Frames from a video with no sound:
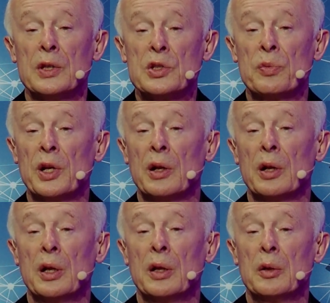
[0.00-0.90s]
which
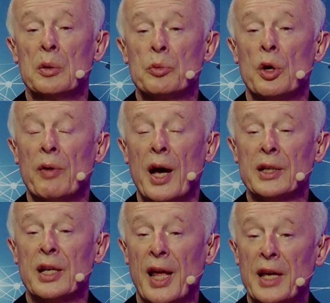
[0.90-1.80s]
will
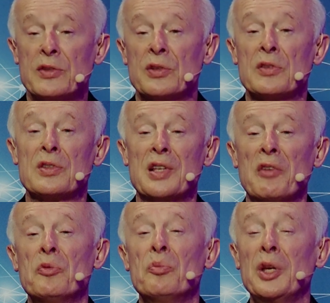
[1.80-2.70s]
provide an extra
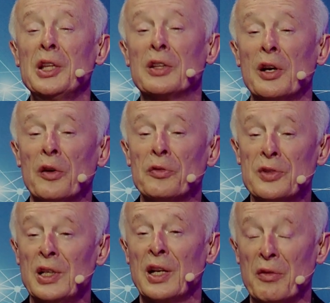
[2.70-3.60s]
7 meters of
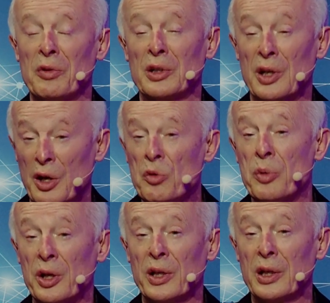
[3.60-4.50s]
sea level
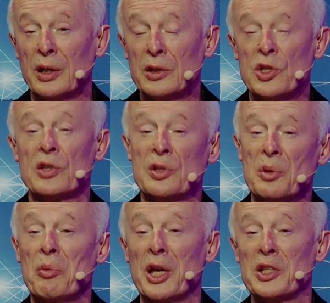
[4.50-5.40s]
globally.
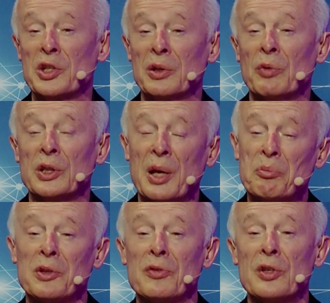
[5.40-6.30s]
Just imagine what
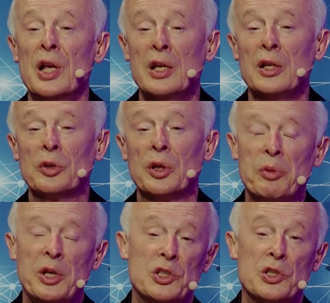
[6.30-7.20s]
happens to
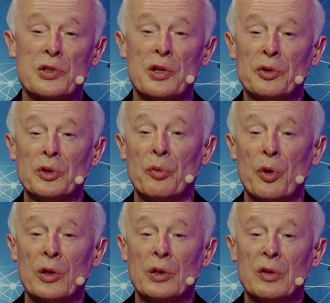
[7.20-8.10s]
the beaches of the
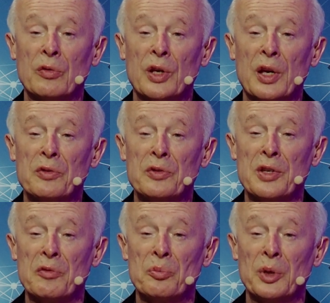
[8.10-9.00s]
world if you have
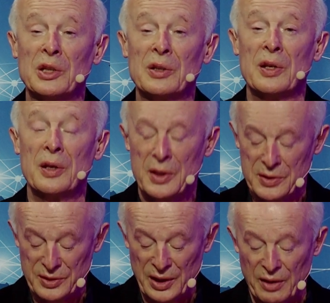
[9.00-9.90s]
7 meters
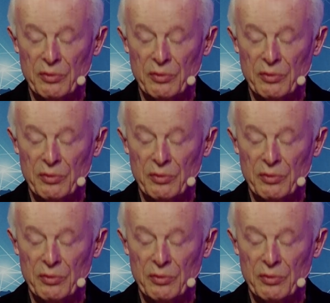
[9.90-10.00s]
sea